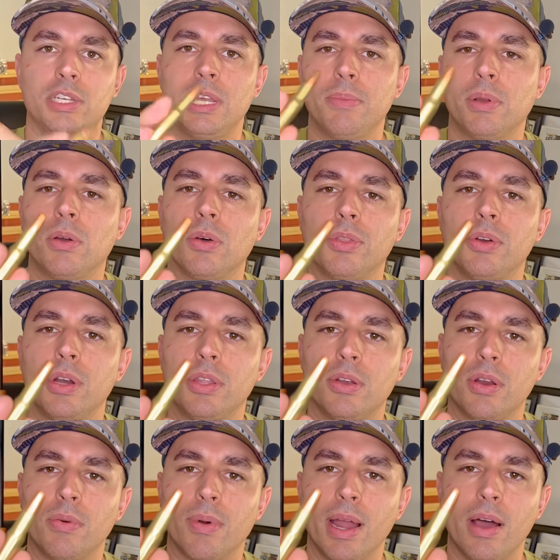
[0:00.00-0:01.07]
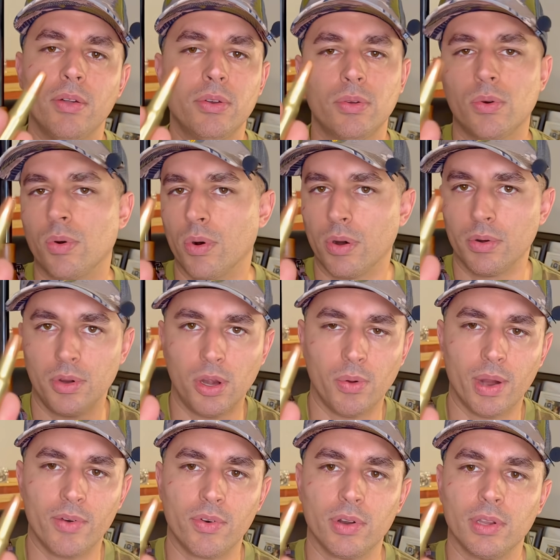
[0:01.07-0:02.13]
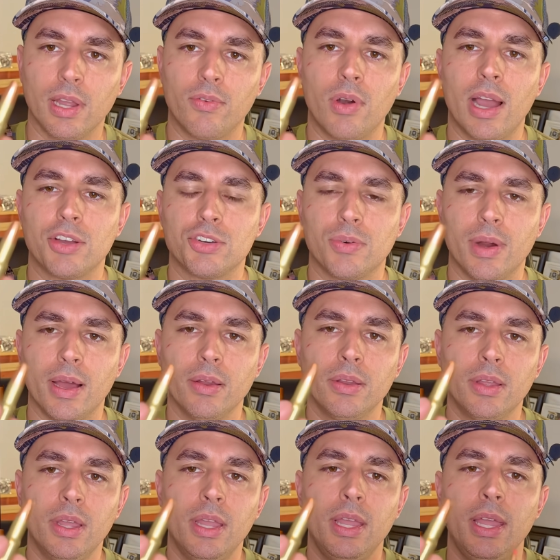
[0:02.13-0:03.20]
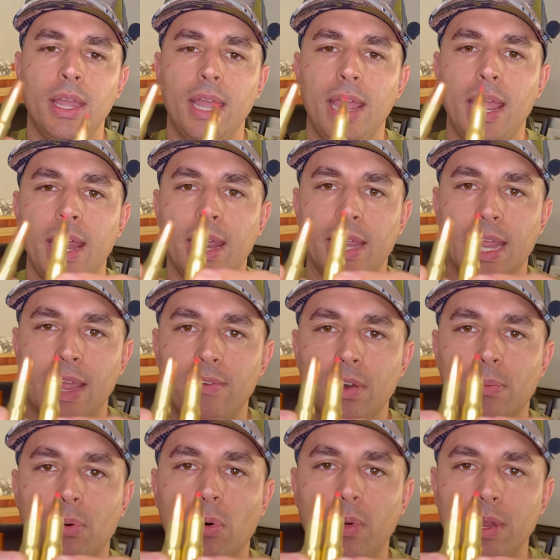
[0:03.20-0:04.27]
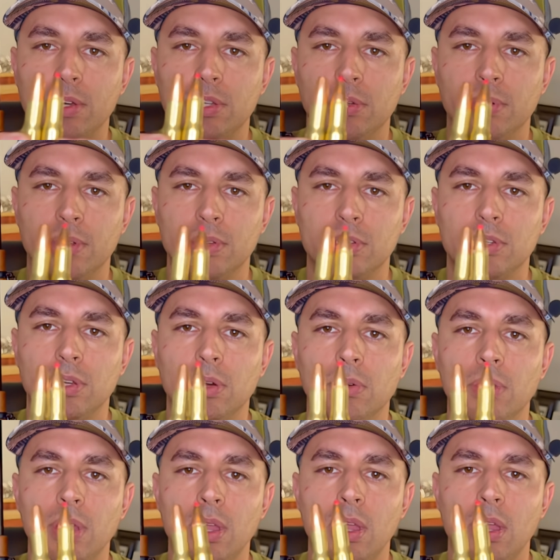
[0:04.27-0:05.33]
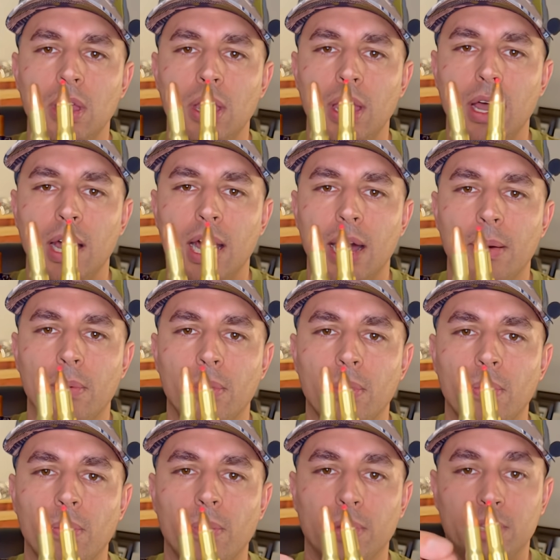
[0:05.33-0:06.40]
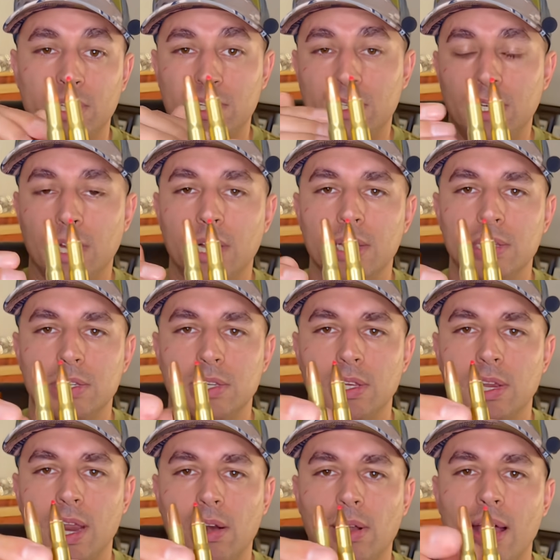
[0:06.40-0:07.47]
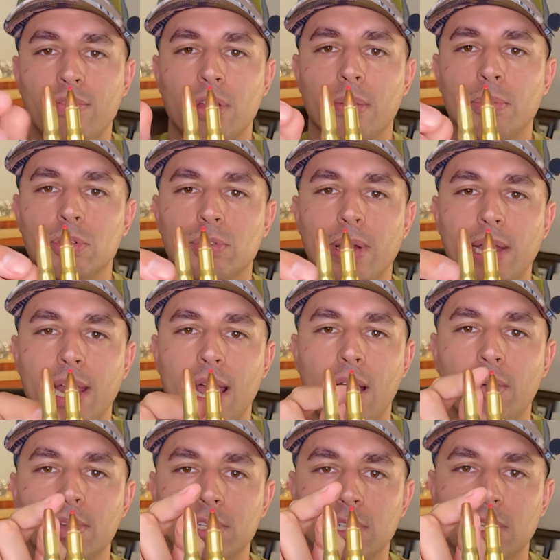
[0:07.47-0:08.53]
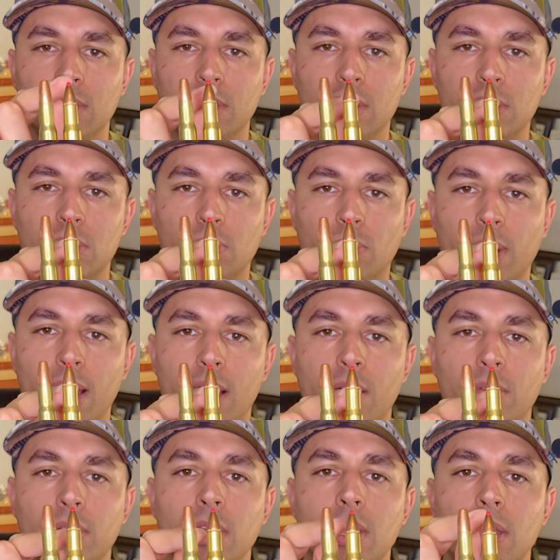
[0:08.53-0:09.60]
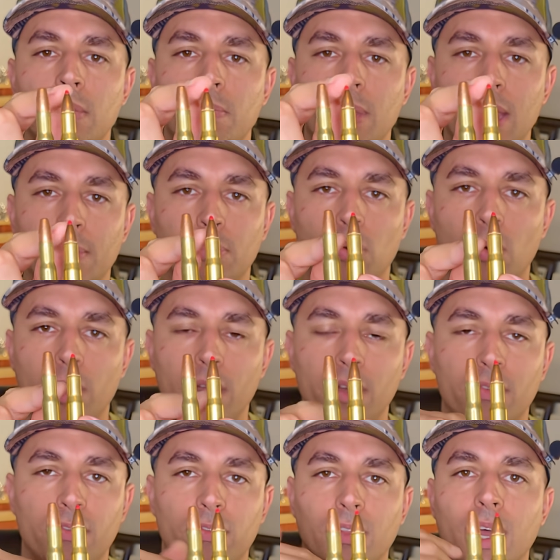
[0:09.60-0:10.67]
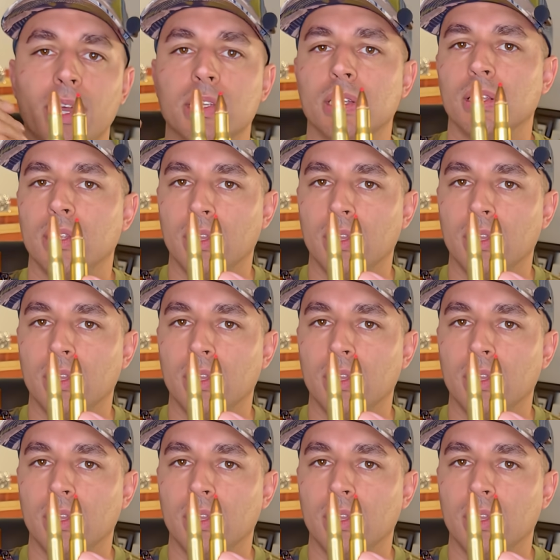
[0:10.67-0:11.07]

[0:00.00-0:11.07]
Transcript: typical 30-30 round, or you know, whatever lever action round, and it gave it a point to it. So what this does, and I don't have the numbers right now, is this round being pointed flies